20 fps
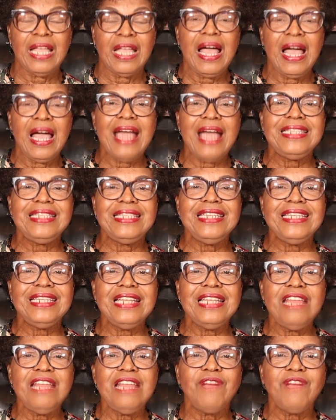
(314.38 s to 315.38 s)
I did
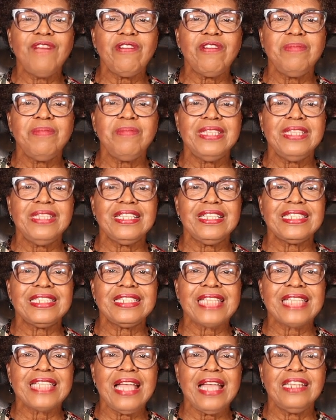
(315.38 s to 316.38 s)
an environmental
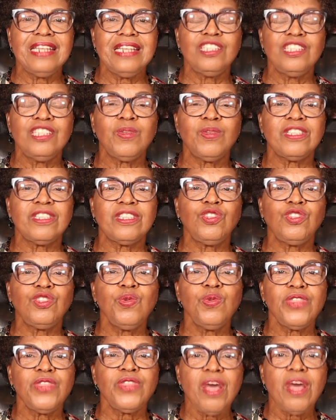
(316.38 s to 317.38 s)
scan, and it was in
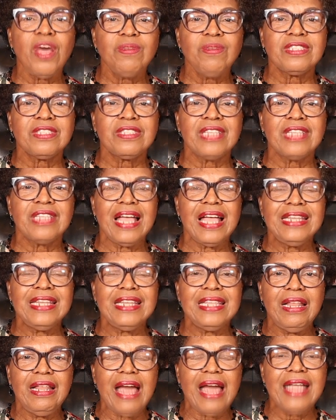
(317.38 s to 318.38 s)
two thousand,
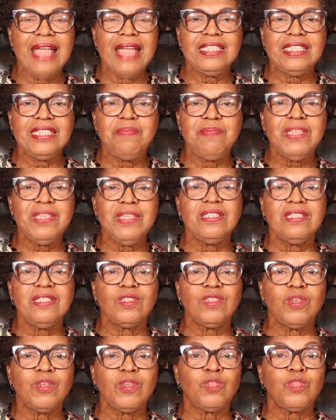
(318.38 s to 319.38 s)
and I T
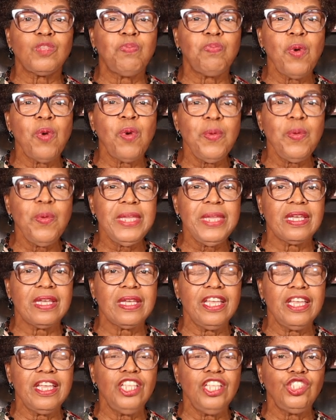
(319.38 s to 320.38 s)
business was
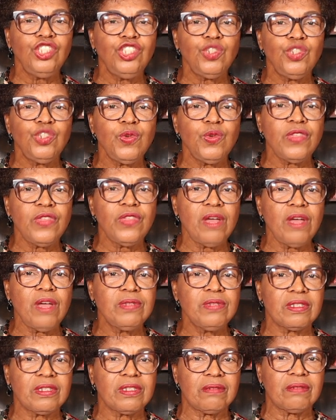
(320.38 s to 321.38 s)
booming in two
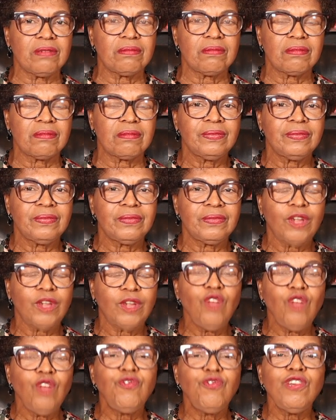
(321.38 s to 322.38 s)
thousand.
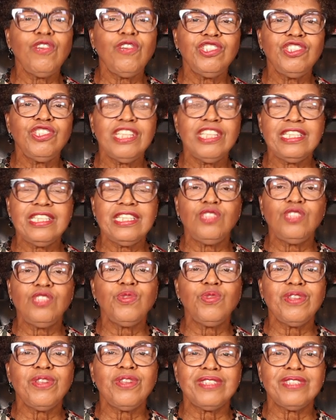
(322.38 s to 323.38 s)
Unfortunately, in
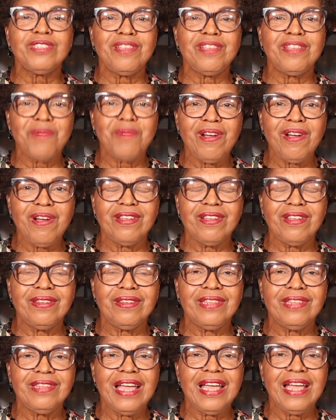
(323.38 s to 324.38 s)
two thousand
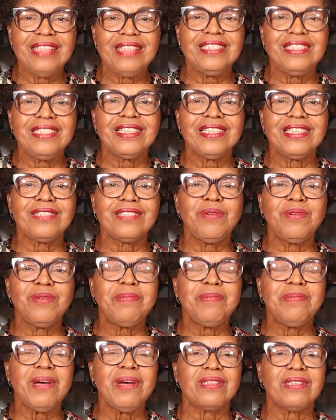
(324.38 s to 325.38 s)
one, the I T sector
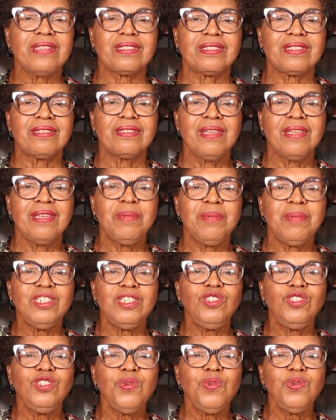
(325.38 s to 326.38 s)
went bust. But
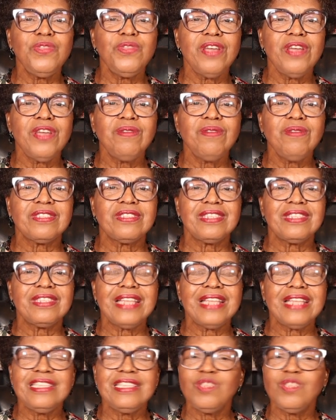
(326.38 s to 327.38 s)
in two
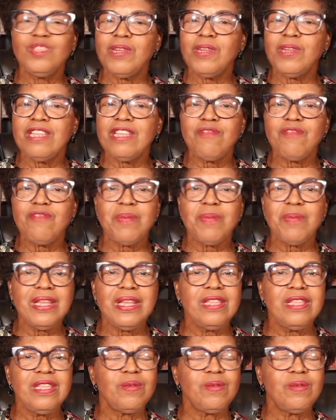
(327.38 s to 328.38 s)
thousand, that is what
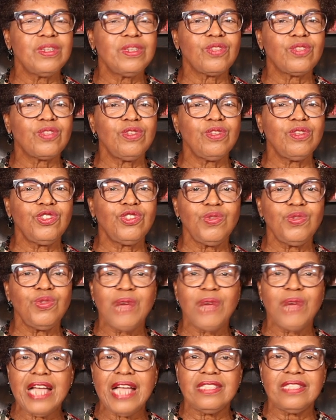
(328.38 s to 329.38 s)
everybody was going to
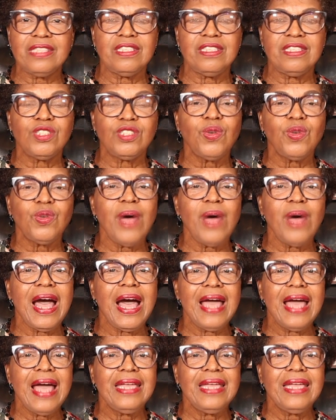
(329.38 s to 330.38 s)
do, I T. So
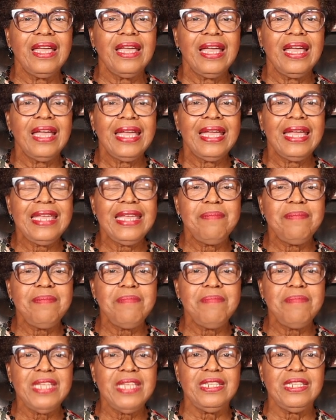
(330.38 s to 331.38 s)
I
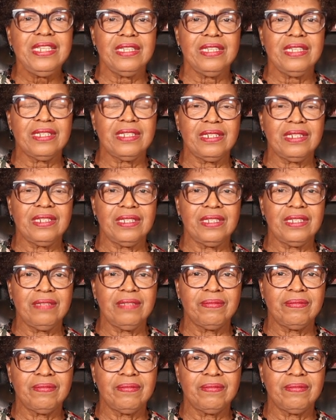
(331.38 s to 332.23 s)
immediately